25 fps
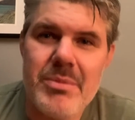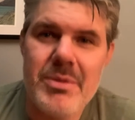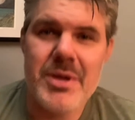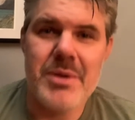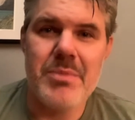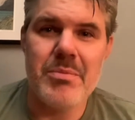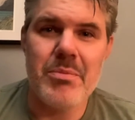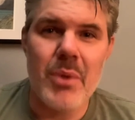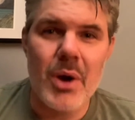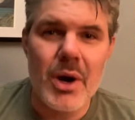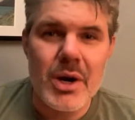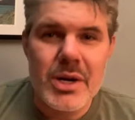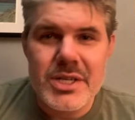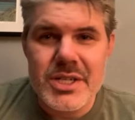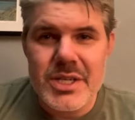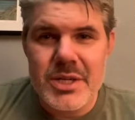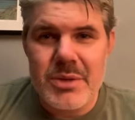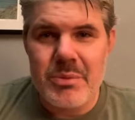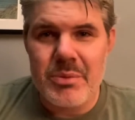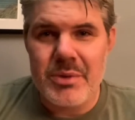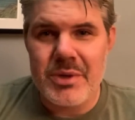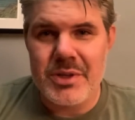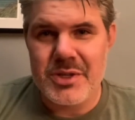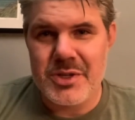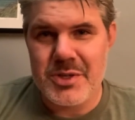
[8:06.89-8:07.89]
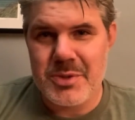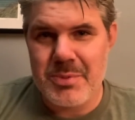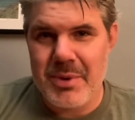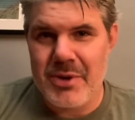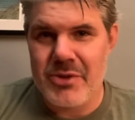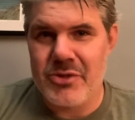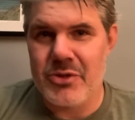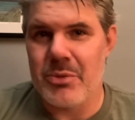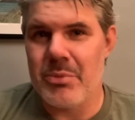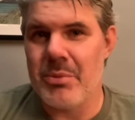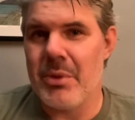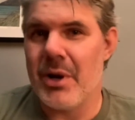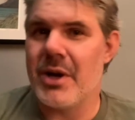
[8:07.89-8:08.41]
He marks him with a
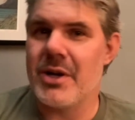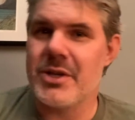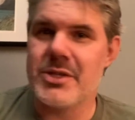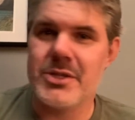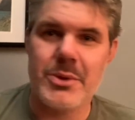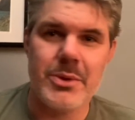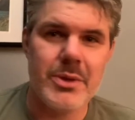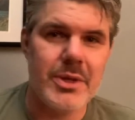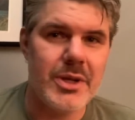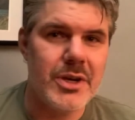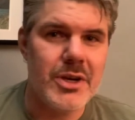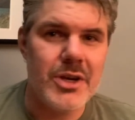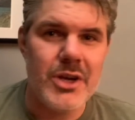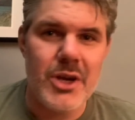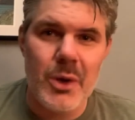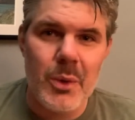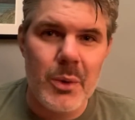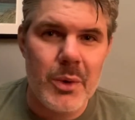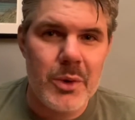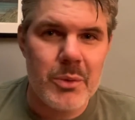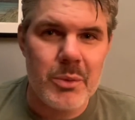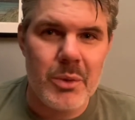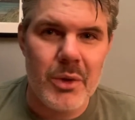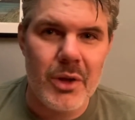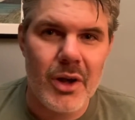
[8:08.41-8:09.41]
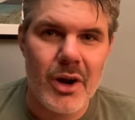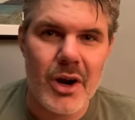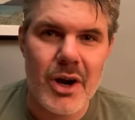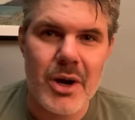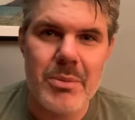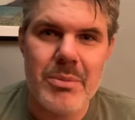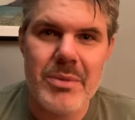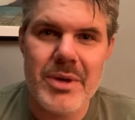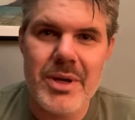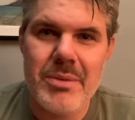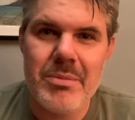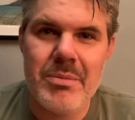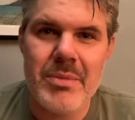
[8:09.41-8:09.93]
special mark so that no one will
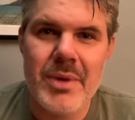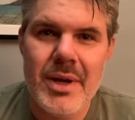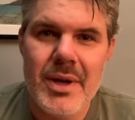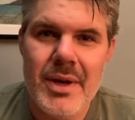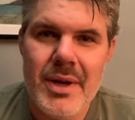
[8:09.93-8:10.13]
harm him.